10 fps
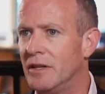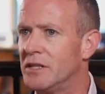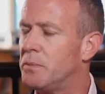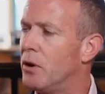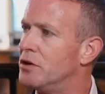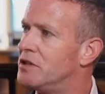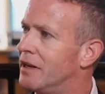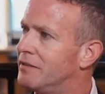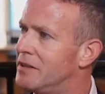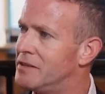this
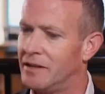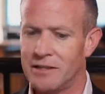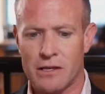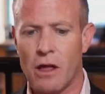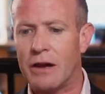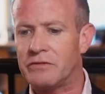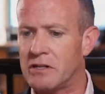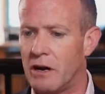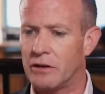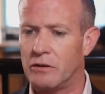project is in its life
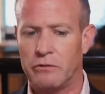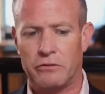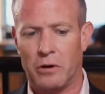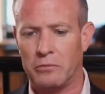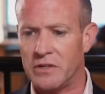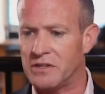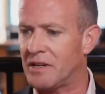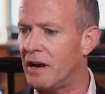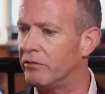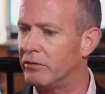cycle from
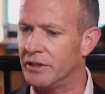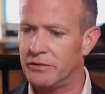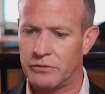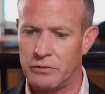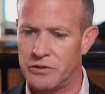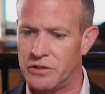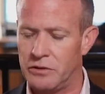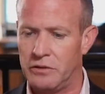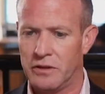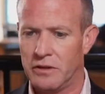discovery through
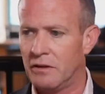to